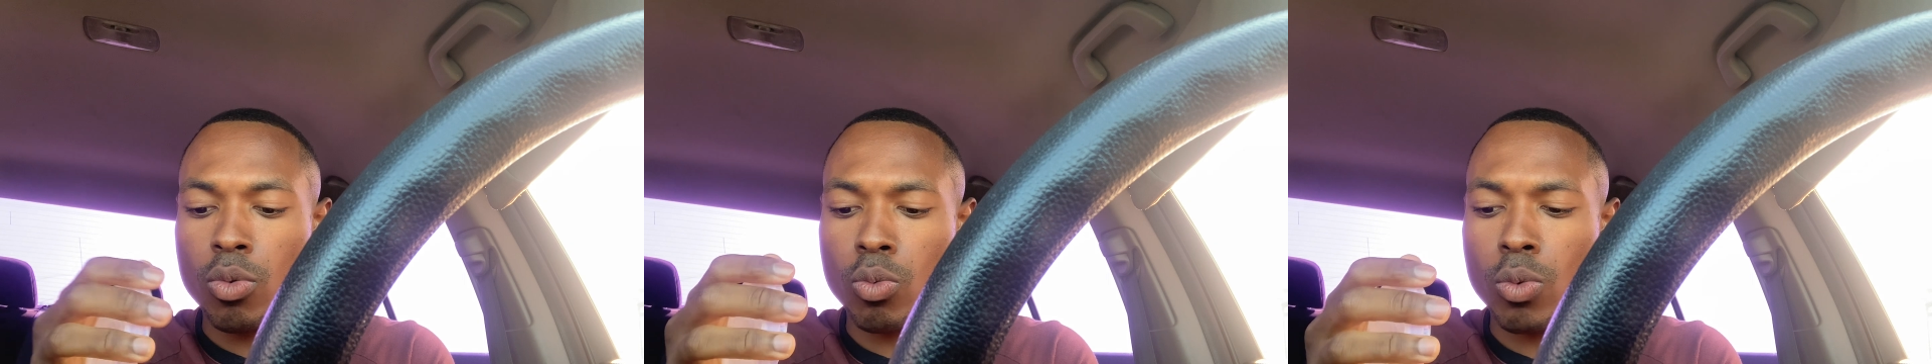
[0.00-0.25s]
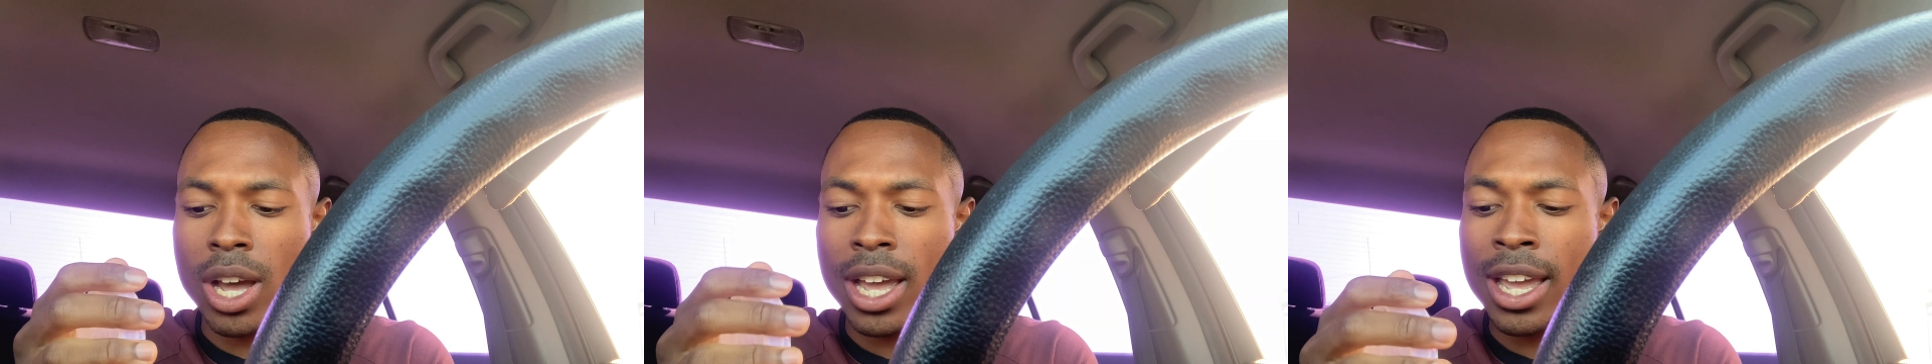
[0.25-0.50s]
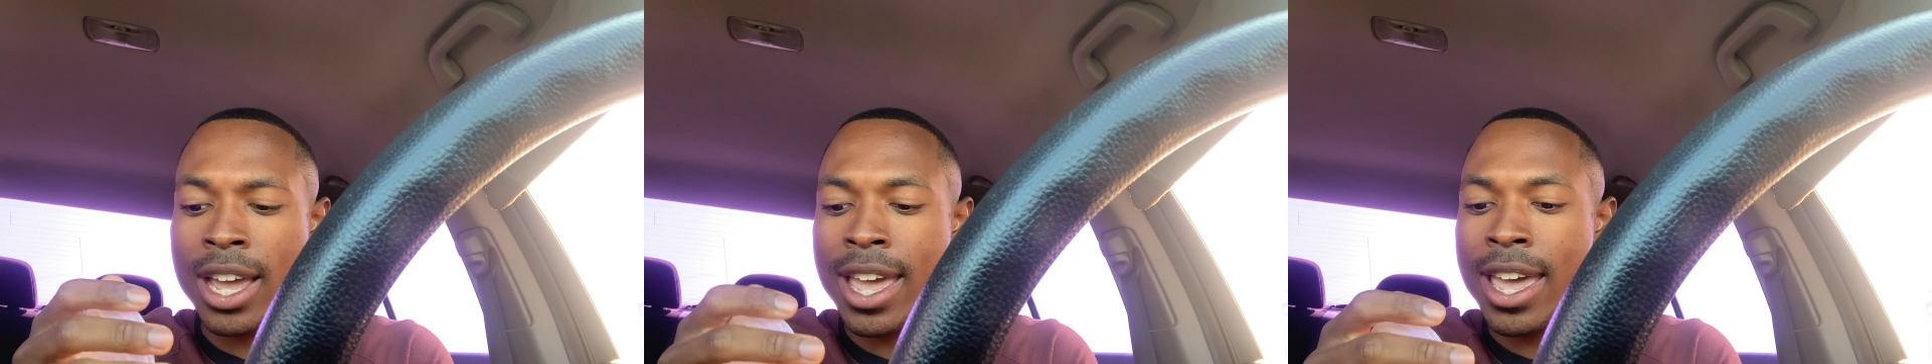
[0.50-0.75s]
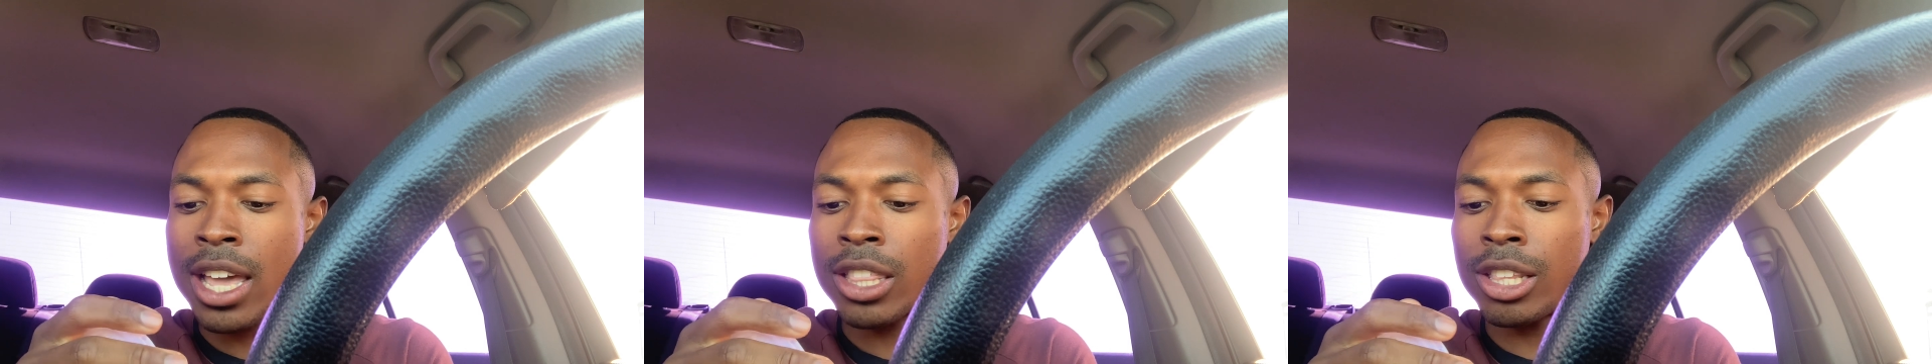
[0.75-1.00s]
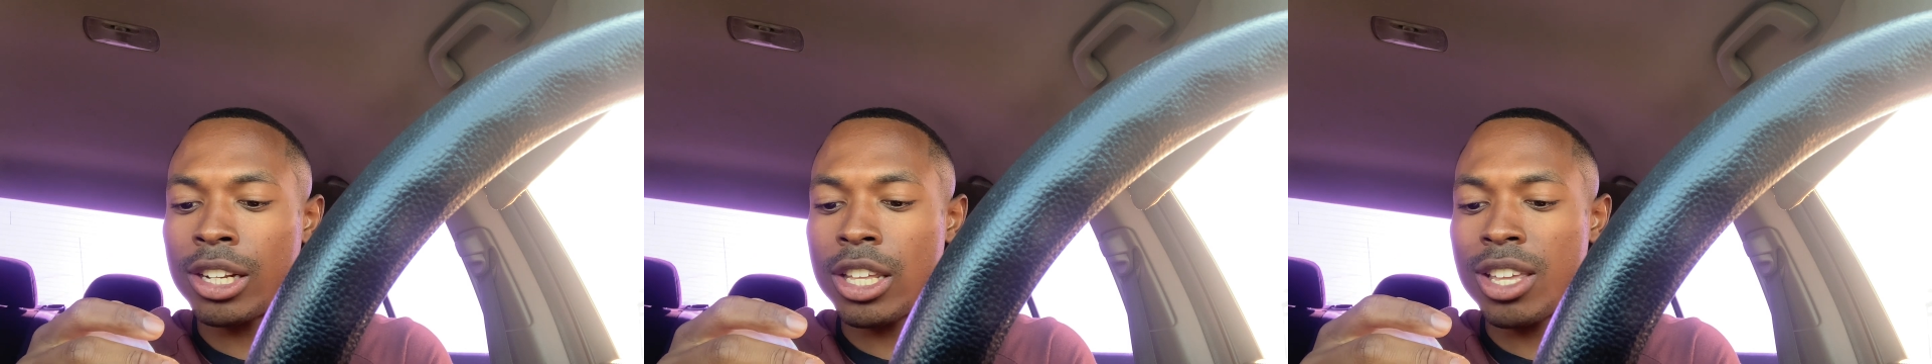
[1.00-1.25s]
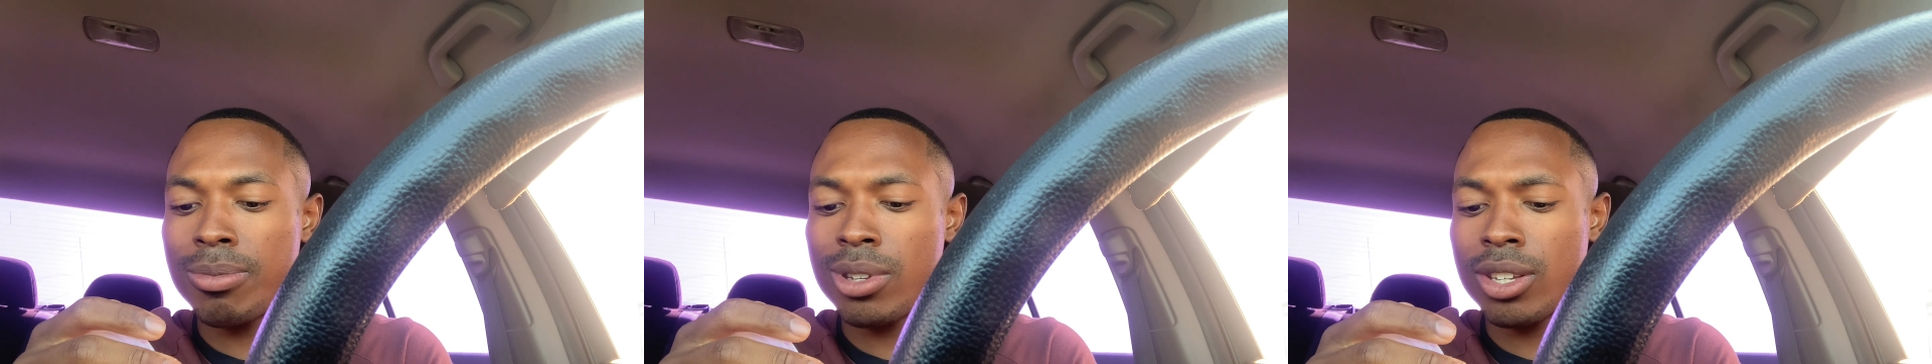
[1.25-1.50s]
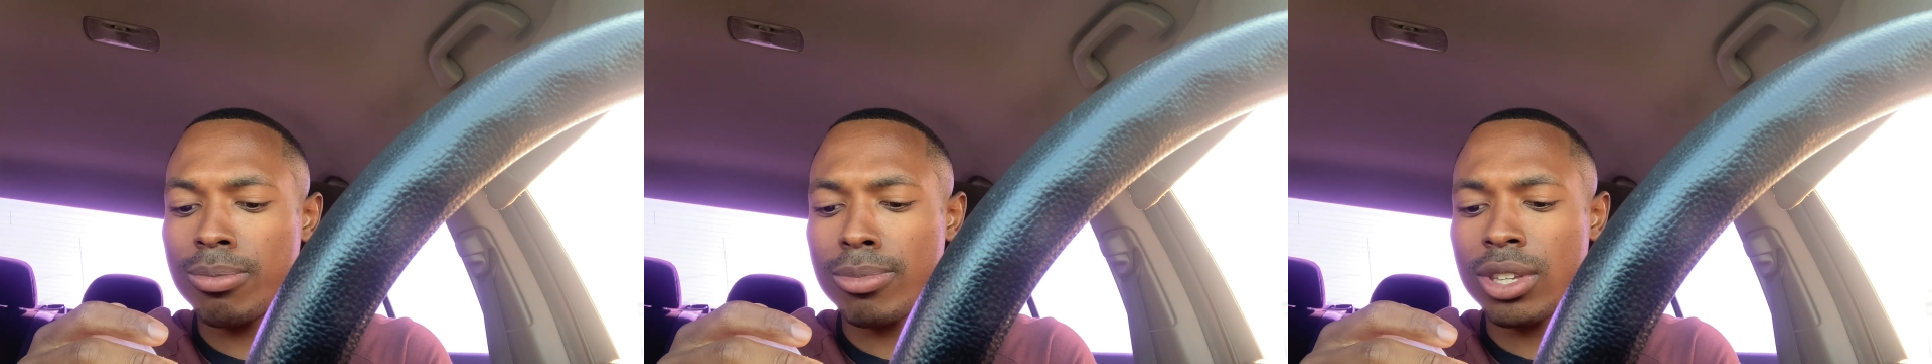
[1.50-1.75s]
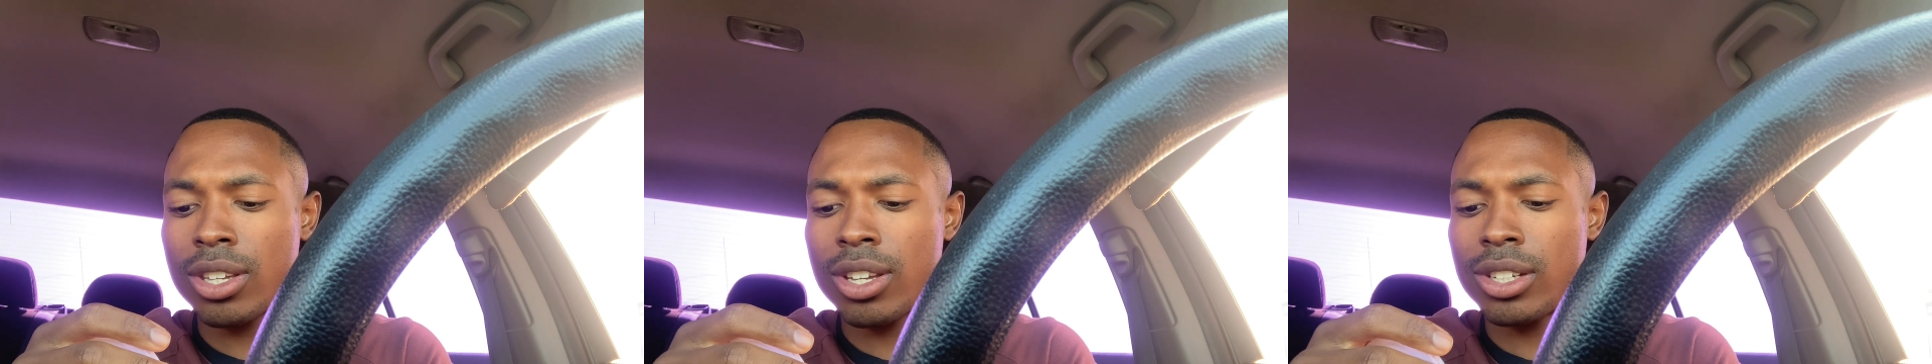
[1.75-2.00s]
Why I add the lemon?
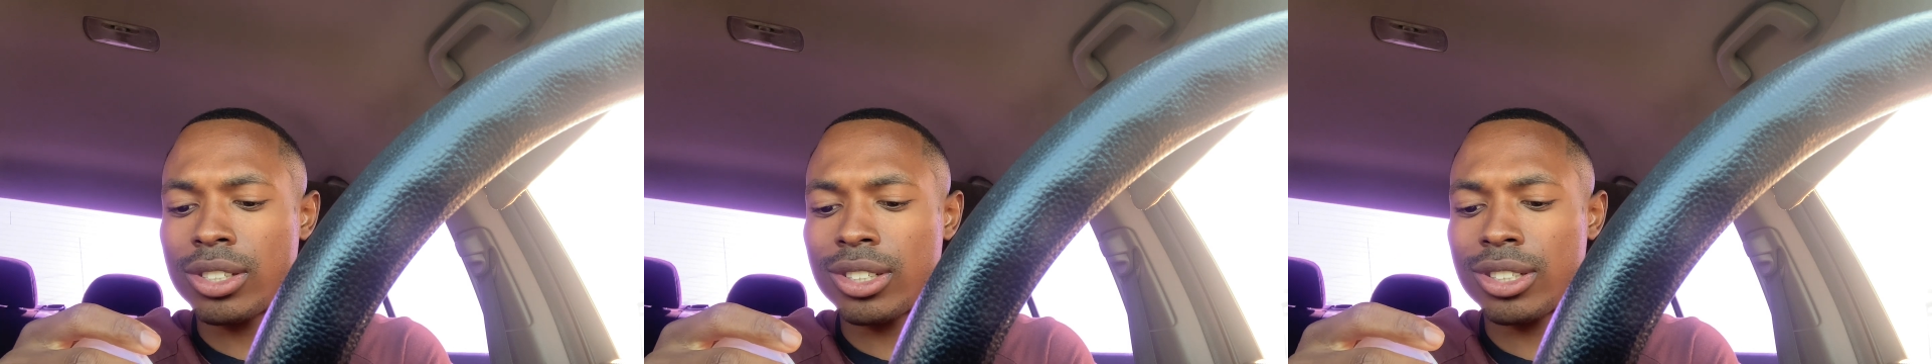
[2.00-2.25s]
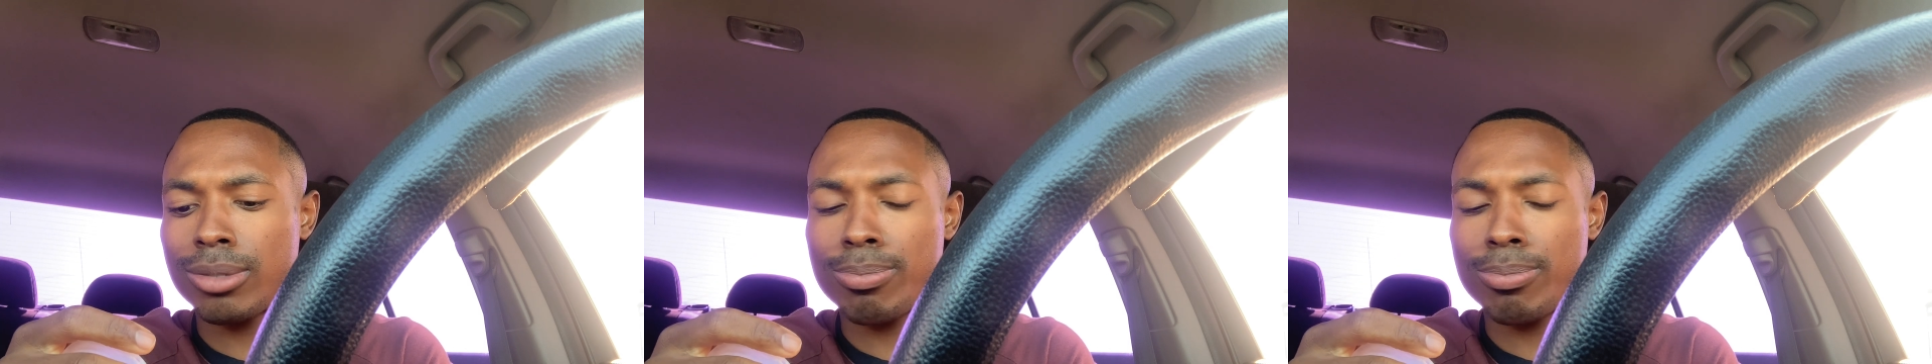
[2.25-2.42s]
Because it's